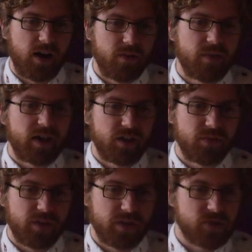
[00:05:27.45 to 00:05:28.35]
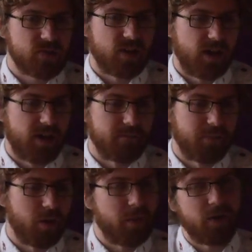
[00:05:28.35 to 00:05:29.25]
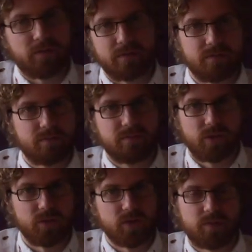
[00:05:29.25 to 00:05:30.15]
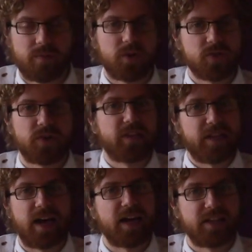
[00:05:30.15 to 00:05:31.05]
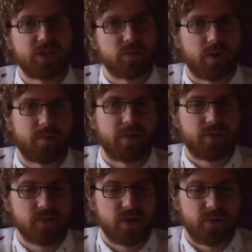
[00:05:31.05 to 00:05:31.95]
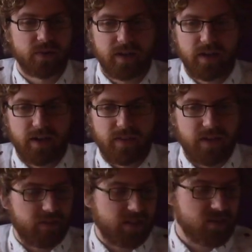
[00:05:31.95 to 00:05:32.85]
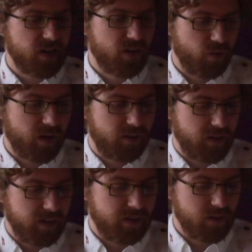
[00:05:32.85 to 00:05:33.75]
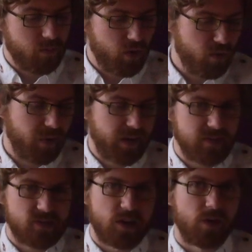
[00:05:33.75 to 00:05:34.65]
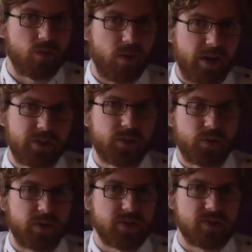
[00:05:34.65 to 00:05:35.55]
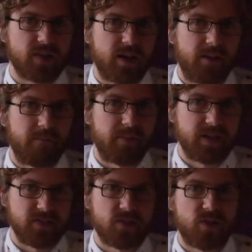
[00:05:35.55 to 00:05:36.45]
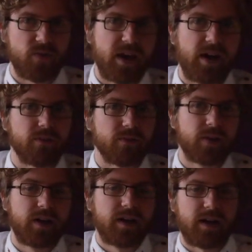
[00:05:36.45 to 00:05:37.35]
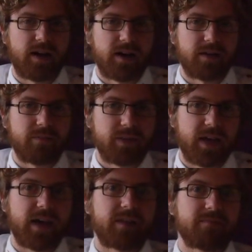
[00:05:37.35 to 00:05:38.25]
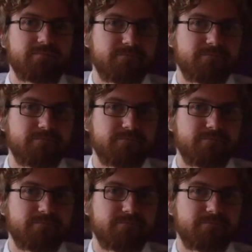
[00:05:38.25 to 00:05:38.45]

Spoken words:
of that universe on my own, you know, sort of personal little island to work with. So that's kind of where the birthplace of Wild Shores, as it's known now, began.